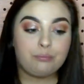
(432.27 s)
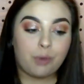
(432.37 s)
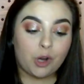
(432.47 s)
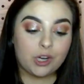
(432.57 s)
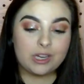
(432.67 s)

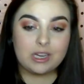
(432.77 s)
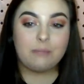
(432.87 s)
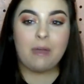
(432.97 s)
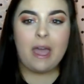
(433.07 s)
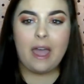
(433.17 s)
burgundy
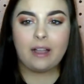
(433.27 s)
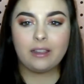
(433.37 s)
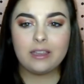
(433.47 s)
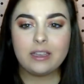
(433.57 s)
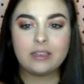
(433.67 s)

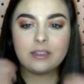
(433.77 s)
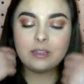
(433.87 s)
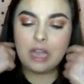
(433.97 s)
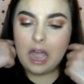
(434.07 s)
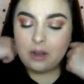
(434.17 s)
palette,
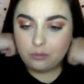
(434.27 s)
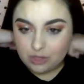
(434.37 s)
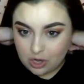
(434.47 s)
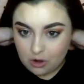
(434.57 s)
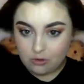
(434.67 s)
I
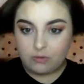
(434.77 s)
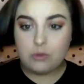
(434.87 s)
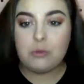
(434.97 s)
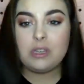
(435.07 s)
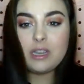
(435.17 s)
don't know if
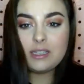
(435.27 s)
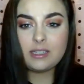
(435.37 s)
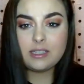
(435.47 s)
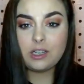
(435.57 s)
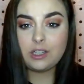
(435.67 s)
you would
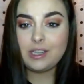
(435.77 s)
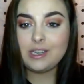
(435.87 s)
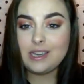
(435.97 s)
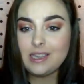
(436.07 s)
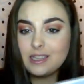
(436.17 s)
necessarily
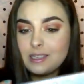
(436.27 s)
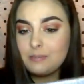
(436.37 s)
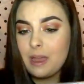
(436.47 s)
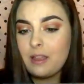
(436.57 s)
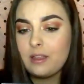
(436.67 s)
need this
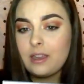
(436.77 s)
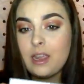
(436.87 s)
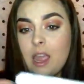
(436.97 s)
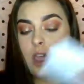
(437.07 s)
palette.